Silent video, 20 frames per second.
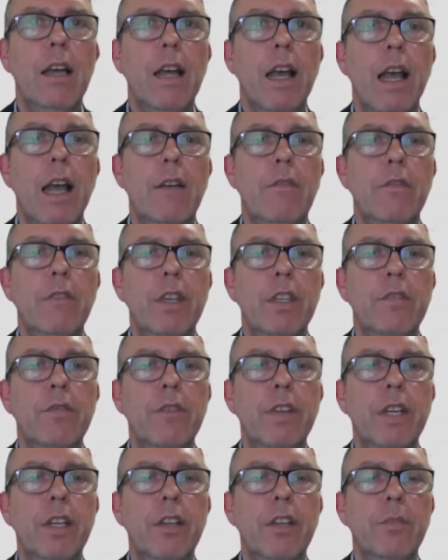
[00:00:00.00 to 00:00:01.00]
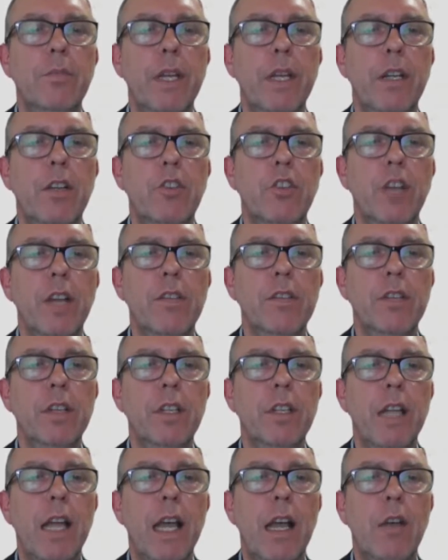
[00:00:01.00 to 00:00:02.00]
have these figures been
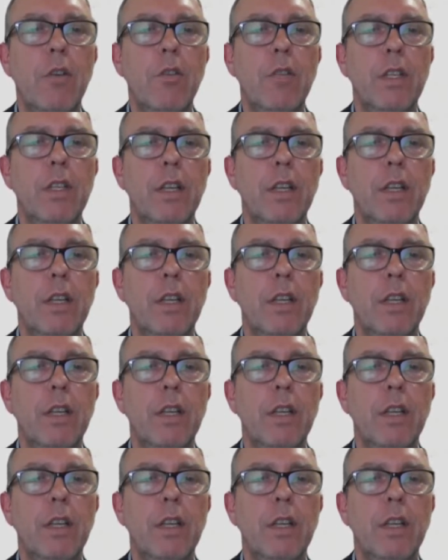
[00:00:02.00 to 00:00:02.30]
adjusted now